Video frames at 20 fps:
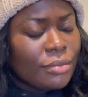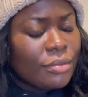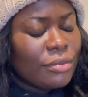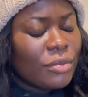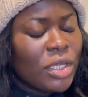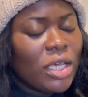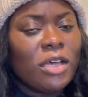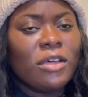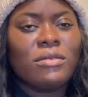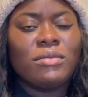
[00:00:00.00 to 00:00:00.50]

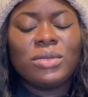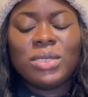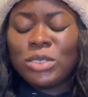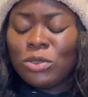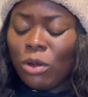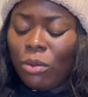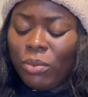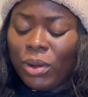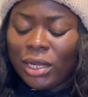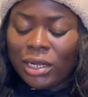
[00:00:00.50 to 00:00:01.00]
Yeah, it's
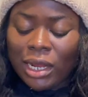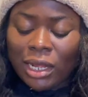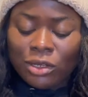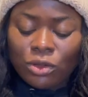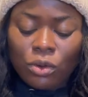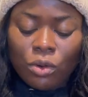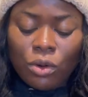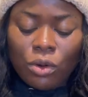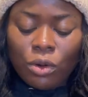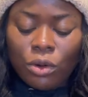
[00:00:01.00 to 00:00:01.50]
not bad
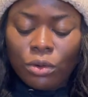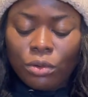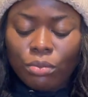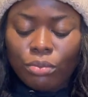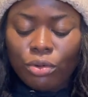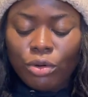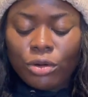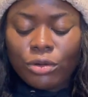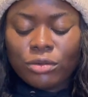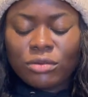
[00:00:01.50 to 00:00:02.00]
at all,
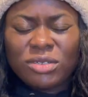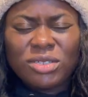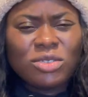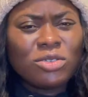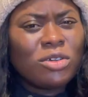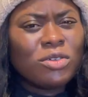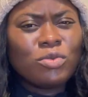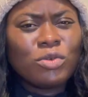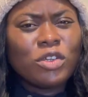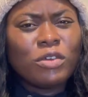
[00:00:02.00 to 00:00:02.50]
but it's
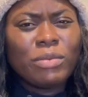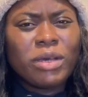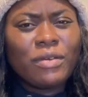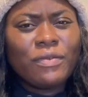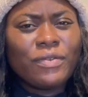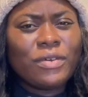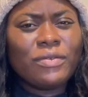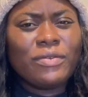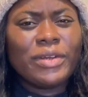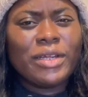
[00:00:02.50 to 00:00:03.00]
not one of my
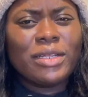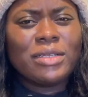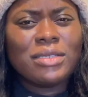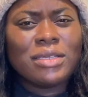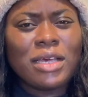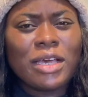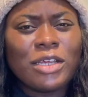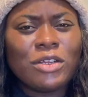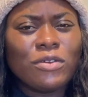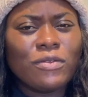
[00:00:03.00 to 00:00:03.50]
favorite
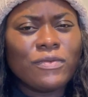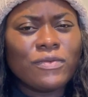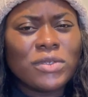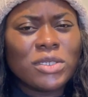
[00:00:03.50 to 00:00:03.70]
kind of